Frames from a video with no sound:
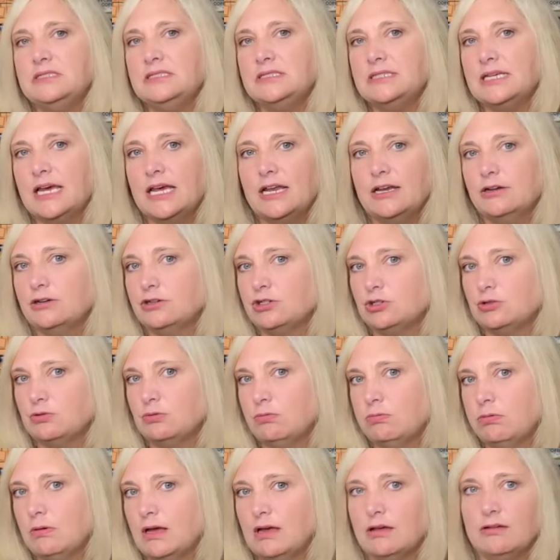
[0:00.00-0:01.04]
10 or
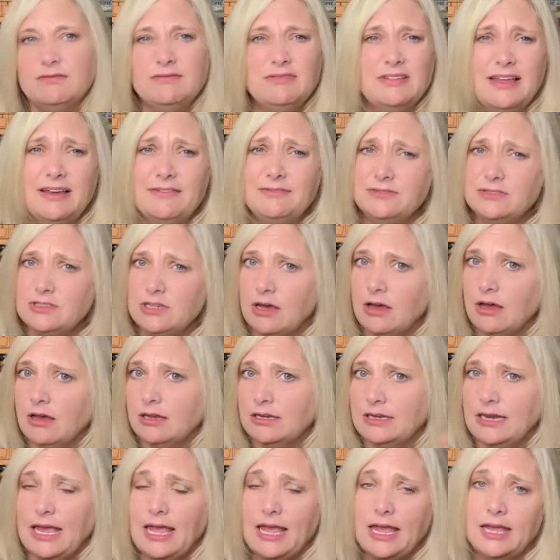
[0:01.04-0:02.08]
12 left
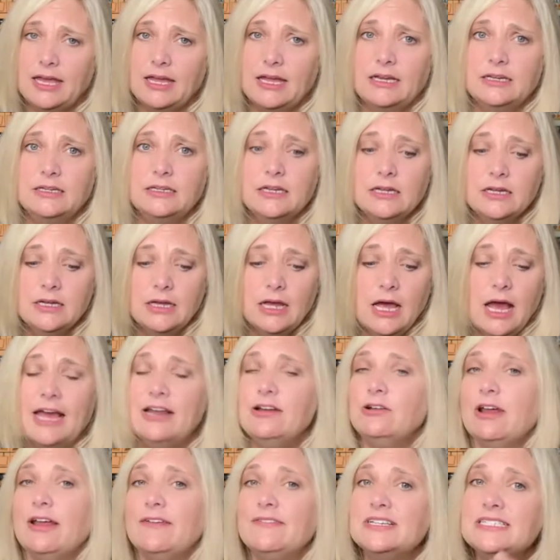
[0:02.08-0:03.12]
on hand. I
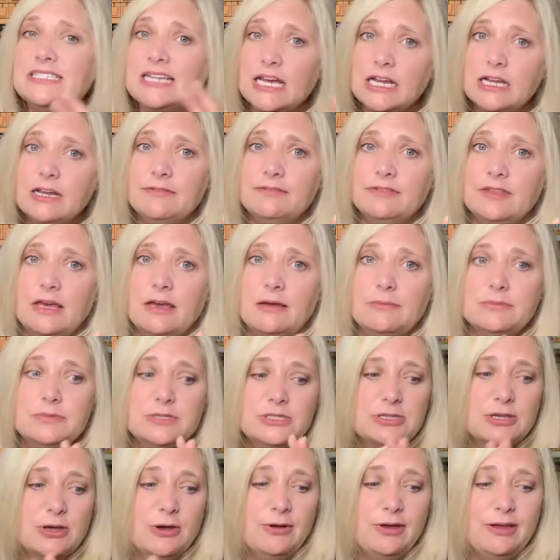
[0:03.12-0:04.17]
don't have a ton of them,
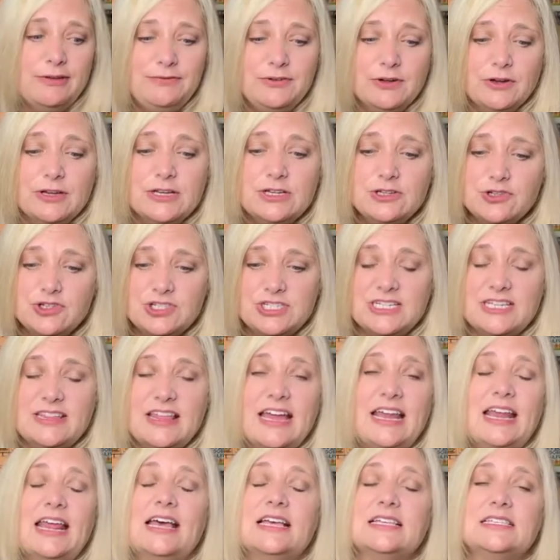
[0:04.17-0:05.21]
so if you're interested in
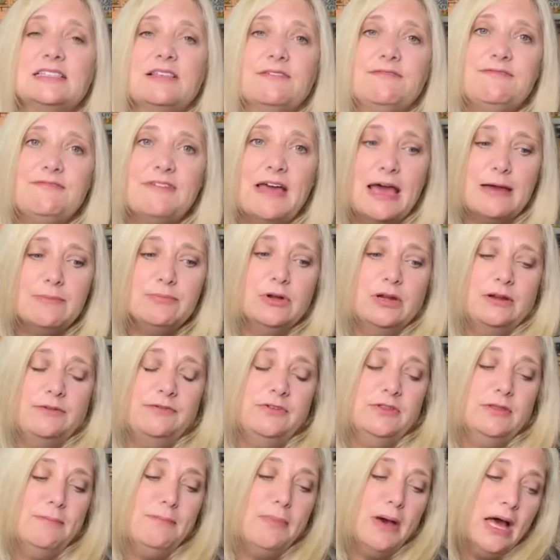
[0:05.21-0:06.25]
that, has the fabric
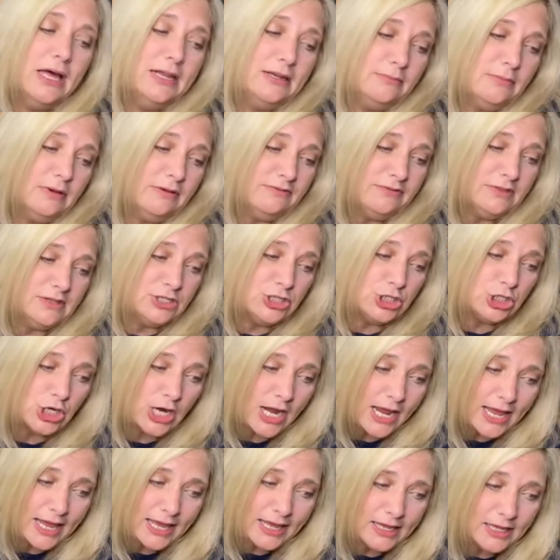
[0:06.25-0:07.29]
for the bottom of the
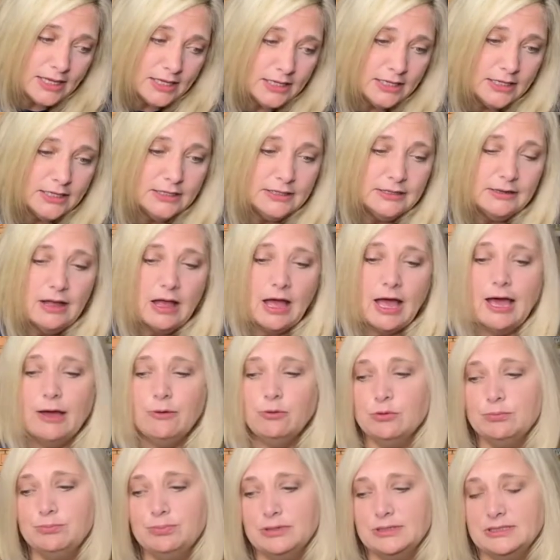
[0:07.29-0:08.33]
tray. I
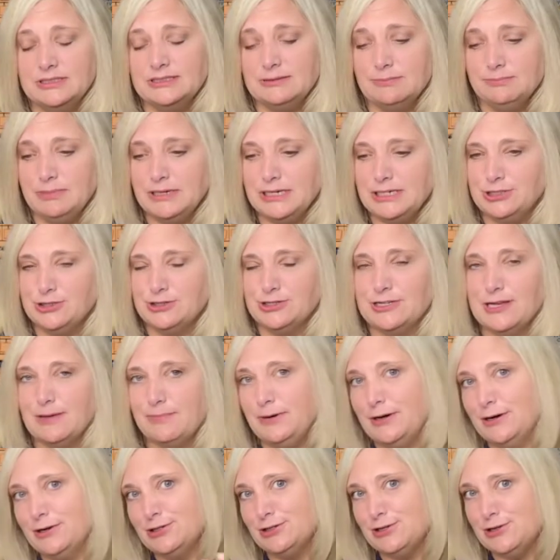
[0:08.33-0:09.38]
will put some pictures up
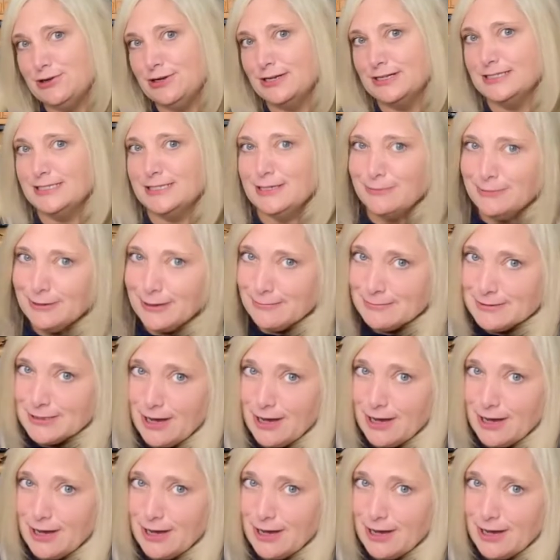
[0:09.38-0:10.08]
here so you can see what I'm